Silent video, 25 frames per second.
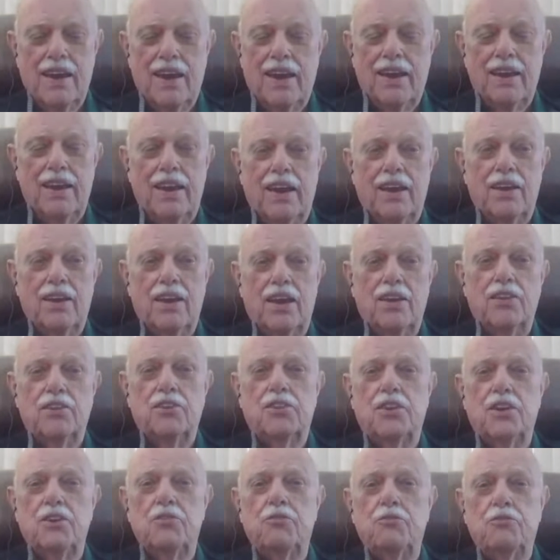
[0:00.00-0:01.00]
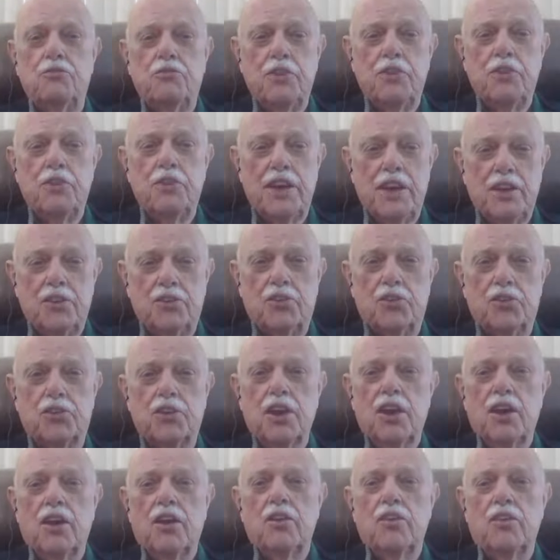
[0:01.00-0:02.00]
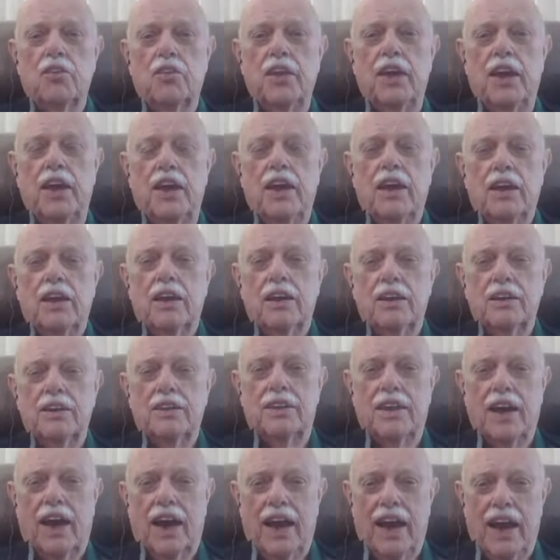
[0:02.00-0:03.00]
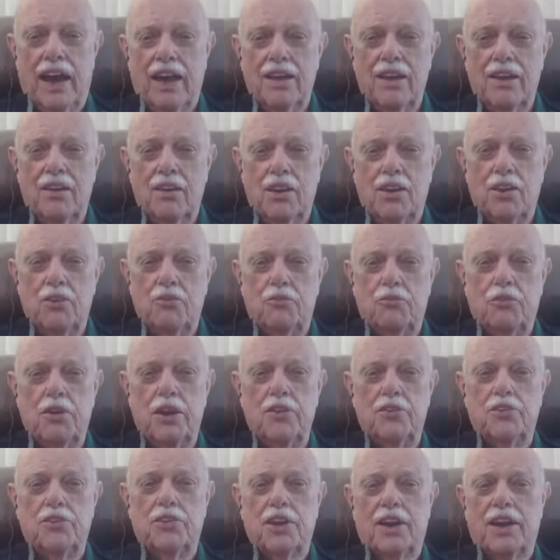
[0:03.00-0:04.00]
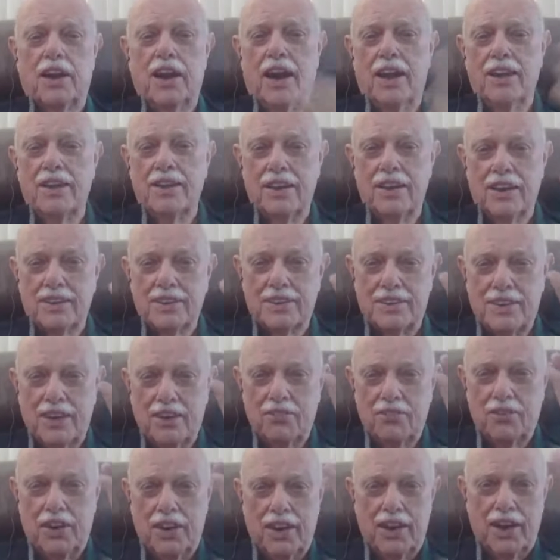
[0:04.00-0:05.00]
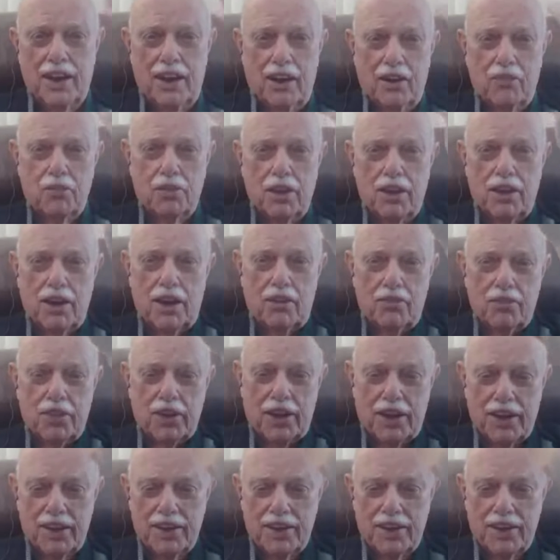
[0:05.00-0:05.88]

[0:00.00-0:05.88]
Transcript: it defeats the defeats the conductivity of the